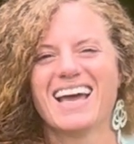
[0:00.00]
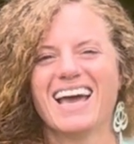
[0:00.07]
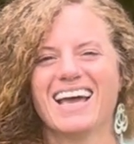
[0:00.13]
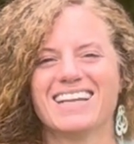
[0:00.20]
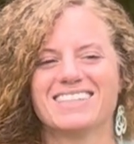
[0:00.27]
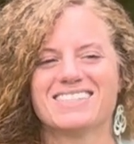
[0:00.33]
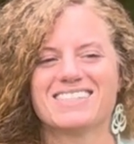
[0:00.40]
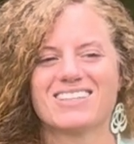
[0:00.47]

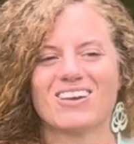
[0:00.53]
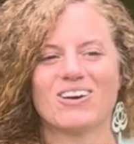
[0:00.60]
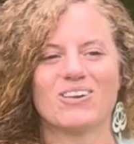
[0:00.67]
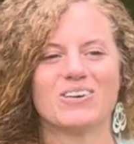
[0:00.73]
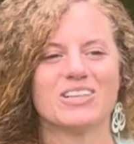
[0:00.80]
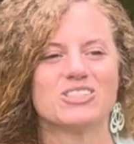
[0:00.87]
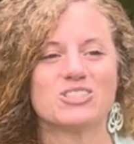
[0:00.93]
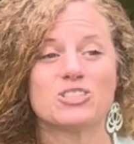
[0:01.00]
And so
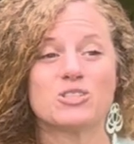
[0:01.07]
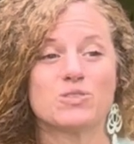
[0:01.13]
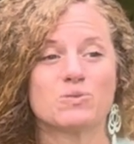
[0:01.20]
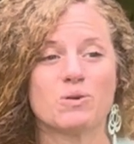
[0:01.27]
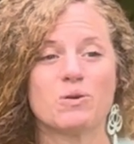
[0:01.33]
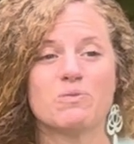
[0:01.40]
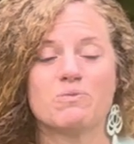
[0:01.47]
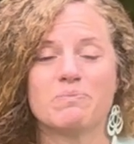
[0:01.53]
it just
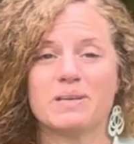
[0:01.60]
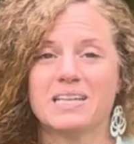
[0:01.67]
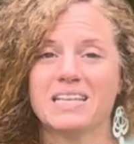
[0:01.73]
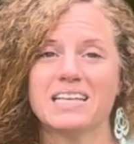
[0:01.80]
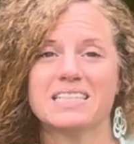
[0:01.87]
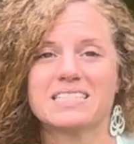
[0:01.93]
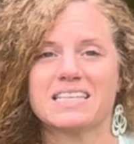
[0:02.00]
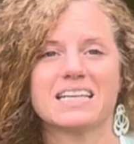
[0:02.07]
drove me nuts.